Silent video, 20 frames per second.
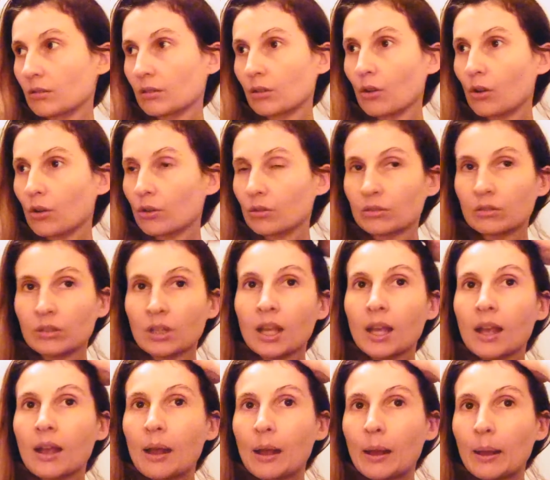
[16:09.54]
gone
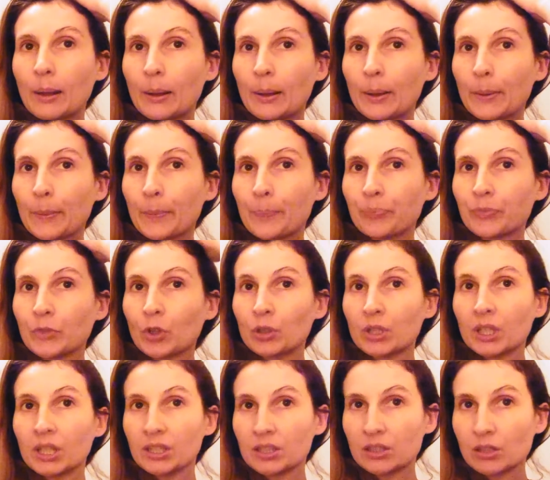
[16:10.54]
um, on
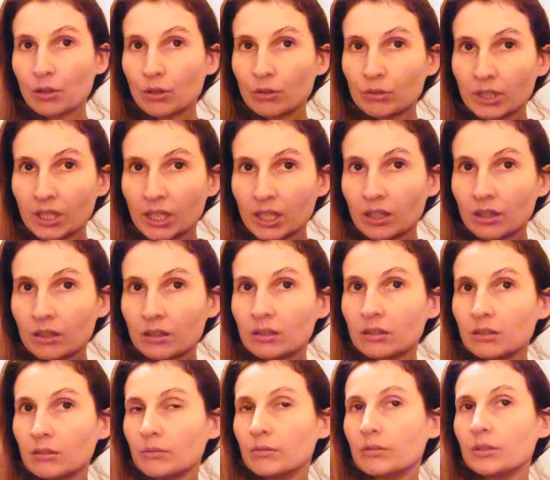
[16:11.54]
his own
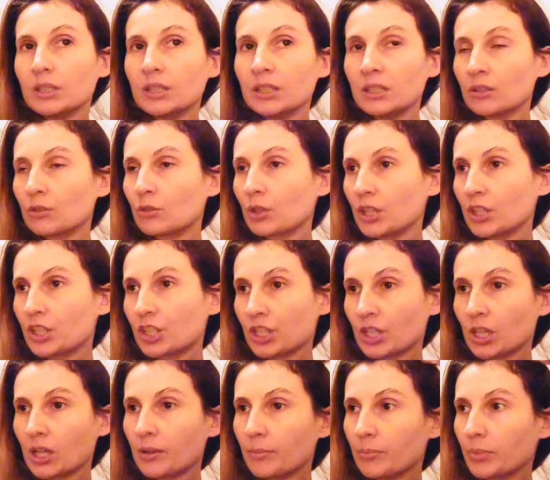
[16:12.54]
here in
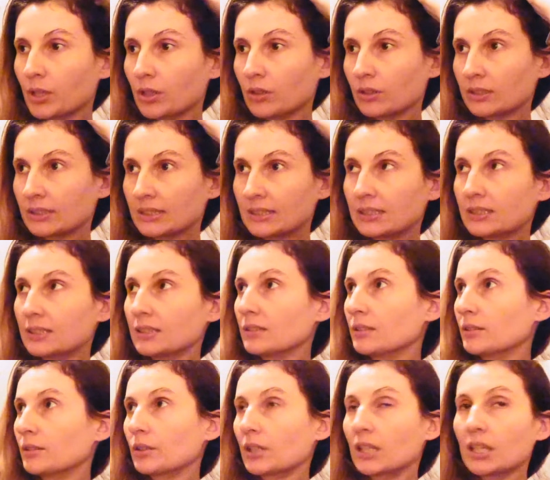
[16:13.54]
Croatia, because
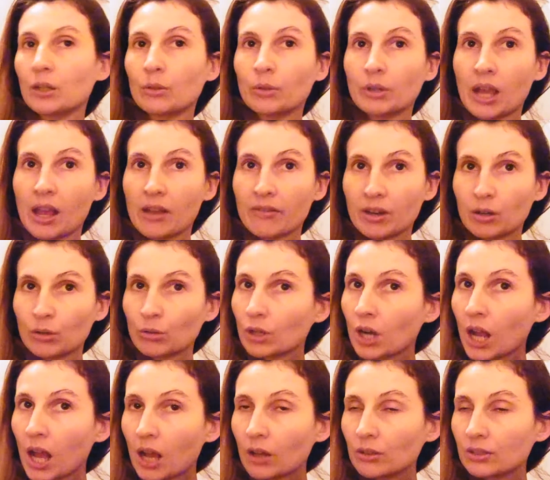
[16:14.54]
uh, here we have our
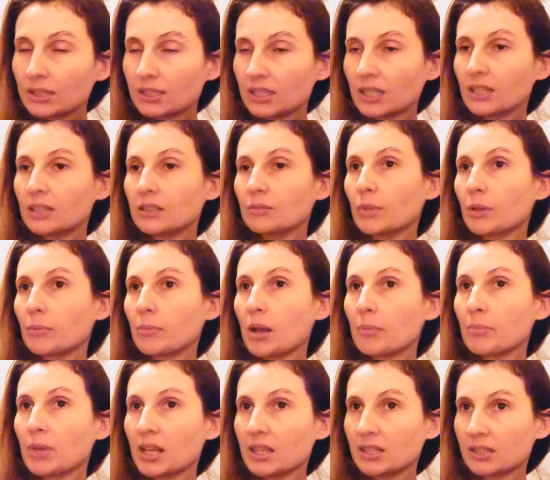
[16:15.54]
house and my
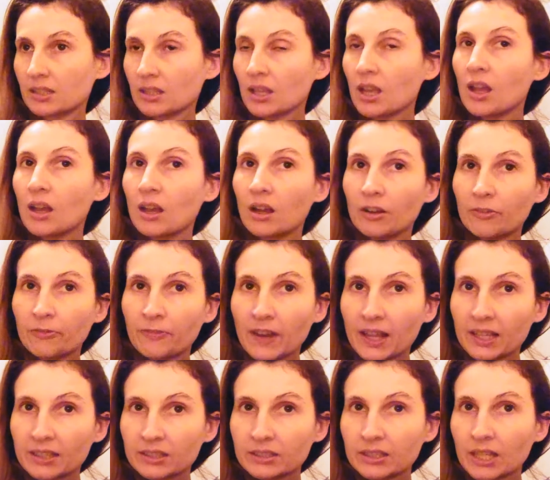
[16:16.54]
mom has a
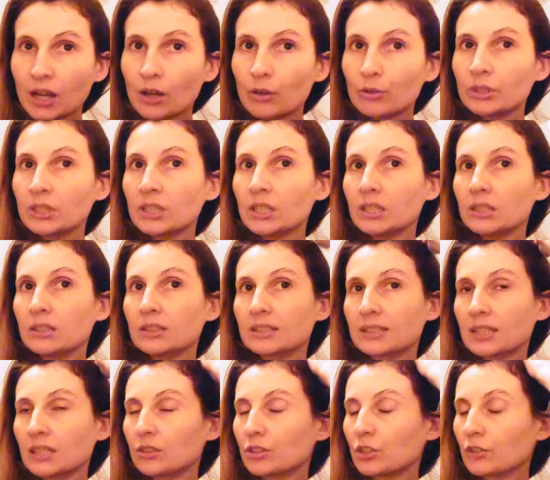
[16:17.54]
flat down in the
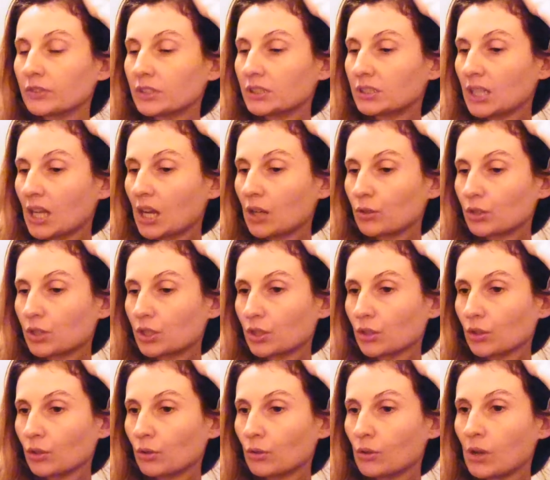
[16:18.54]
center of the town,
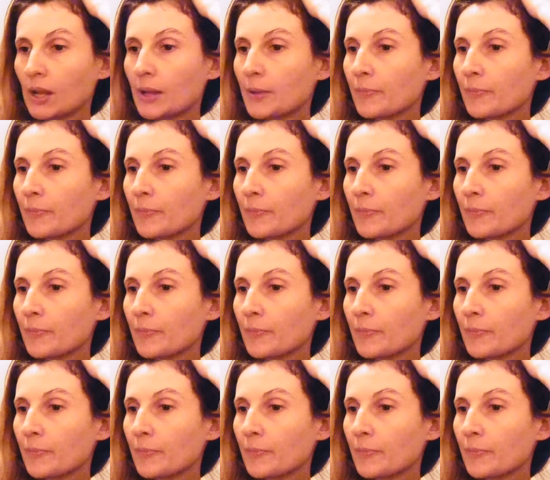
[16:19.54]
so